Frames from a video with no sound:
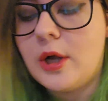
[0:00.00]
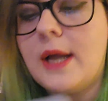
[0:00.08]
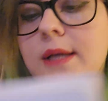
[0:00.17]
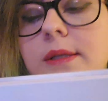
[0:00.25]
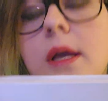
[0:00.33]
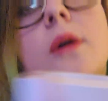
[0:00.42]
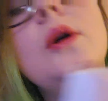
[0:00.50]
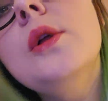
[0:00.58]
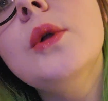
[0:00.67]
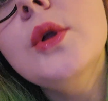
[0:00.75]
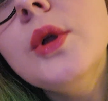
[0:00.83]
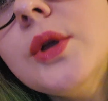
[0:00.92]
Okay, so
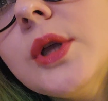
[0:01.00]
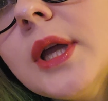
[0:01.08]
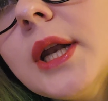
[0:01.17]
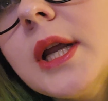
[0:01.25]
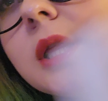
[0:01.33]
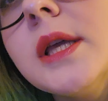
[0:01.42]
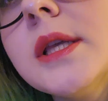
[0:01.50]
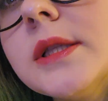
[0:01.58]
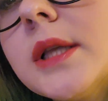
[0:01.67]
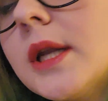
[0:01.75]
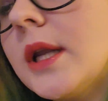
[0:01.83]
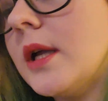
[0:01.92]
you can hear this
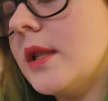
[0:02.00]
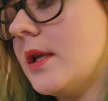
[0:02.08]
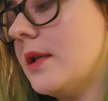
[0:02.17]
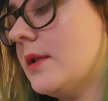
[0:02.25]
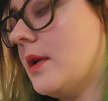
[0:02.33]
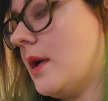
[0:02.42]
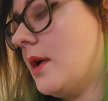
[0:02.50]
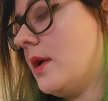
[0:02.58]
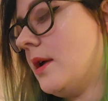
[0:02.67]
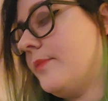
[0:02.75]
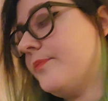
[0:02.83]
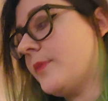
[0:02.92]
and hear this. Okay,
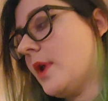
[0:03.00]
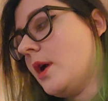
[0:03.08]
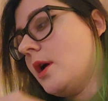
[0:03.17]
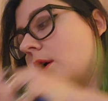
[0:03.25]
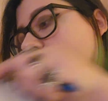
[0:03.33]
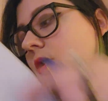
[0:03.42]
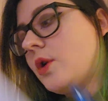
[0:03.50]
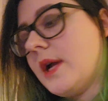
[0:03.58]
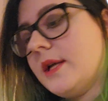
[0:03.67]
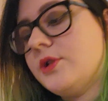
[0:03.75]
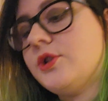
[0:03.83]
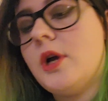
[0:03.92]
good.
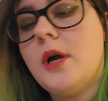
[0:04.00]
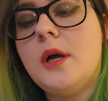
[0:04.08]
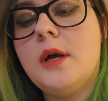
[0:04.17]
Great job.